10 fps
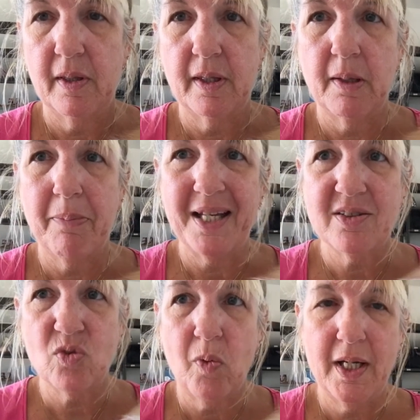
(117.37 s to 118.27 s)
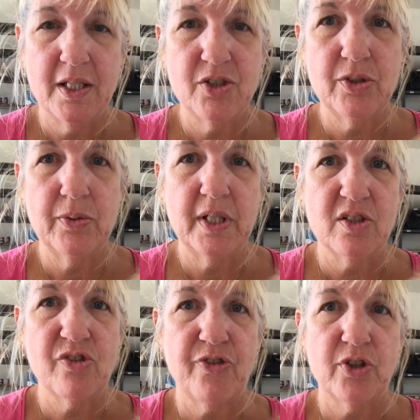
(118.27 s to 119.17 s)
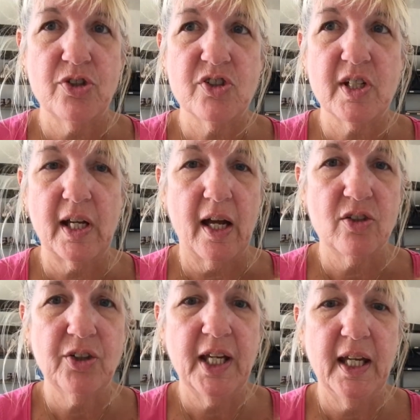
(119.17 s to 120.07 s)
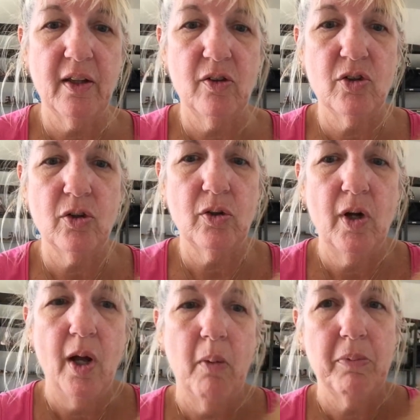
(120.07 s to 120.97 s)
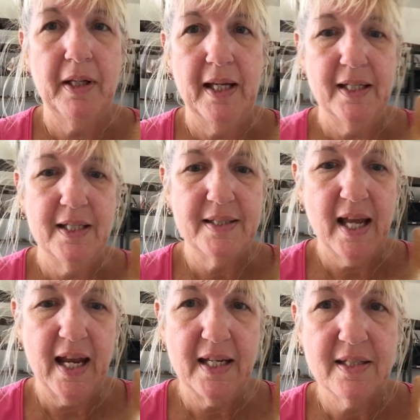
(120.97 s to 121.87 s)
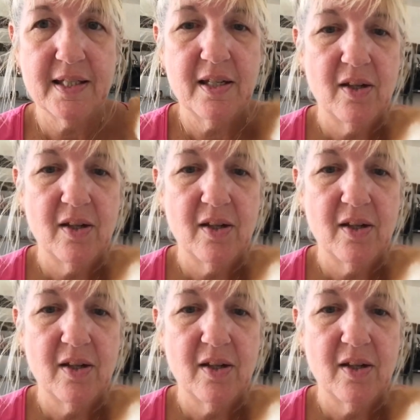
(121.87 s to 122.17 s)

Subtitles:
The best way to do it is first on your calendar, plan a date,